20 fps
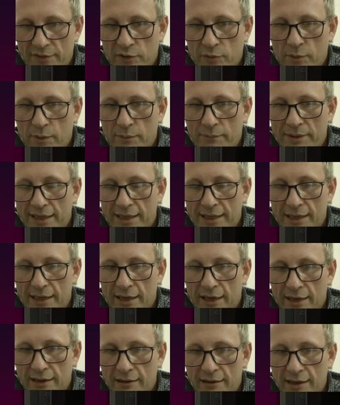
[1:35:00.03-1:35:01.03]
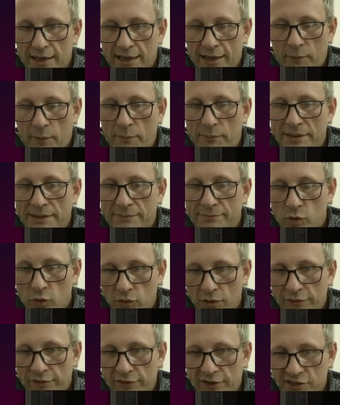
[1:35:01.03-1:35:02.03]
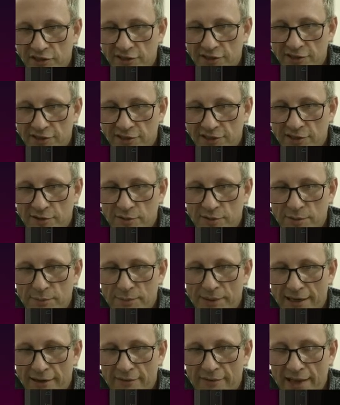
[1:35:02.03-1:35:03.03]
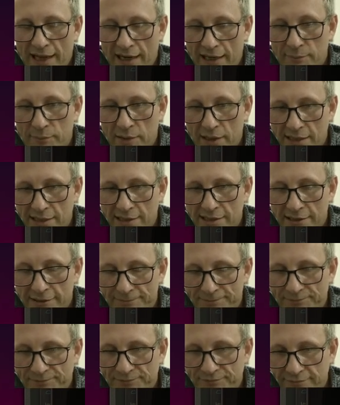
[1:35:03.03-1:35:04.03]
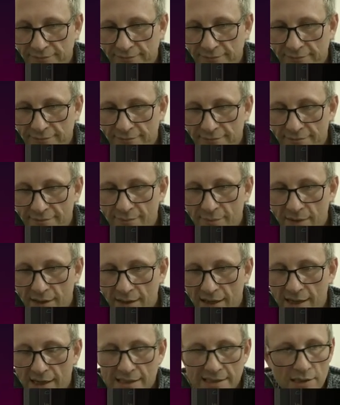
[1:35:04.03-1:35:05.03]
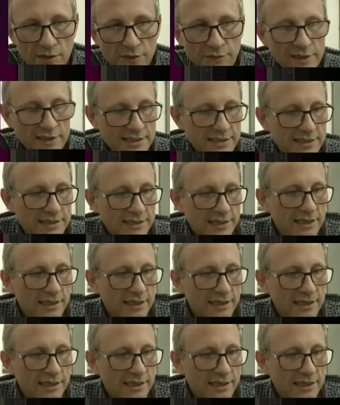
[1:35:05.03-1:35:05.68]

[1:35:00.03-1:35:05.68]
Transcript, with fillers: there would be it would be more efficient to use the power in that compressor. So, for instance,